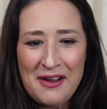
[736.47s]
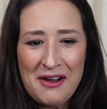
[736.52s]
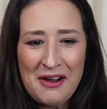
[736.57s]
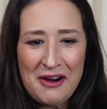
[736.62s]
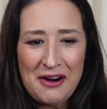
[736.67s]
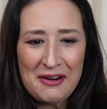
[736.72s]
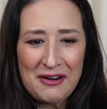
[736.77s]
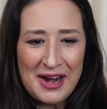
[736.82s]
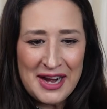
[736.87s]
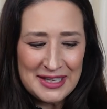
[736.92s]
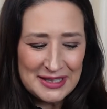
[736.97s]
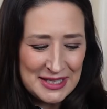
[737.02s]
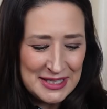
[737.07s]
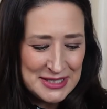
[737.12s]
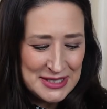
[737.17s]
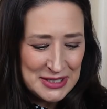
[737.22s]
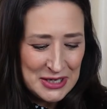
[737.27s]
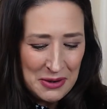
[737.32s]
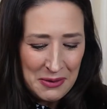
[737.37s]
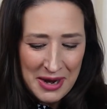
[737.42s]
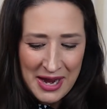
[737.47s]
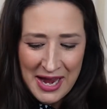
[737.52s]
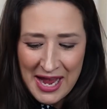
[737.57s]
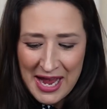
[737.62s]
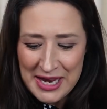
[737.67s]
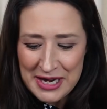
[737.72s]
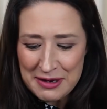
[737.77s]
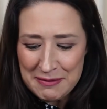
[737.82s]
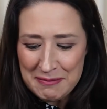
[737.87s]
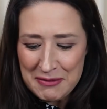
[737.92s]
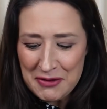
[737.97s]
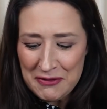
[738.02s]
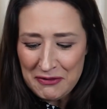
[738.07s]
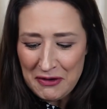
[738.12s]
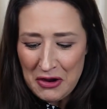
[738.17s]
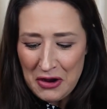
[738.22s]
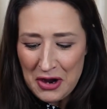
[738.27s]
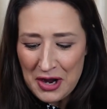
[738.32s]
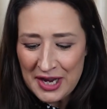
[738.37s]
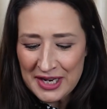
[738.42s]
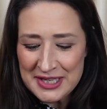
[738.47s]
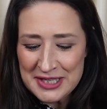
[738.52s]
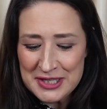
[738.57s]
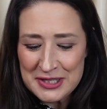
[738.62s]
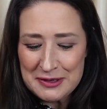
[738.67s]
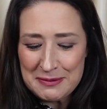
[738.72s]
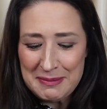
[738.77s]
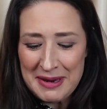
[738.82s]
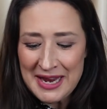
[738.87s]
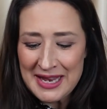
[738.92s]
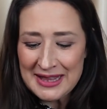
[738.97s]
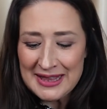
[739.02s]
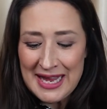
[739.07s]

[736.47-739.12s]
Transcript: All right, let's go ahead and move on to my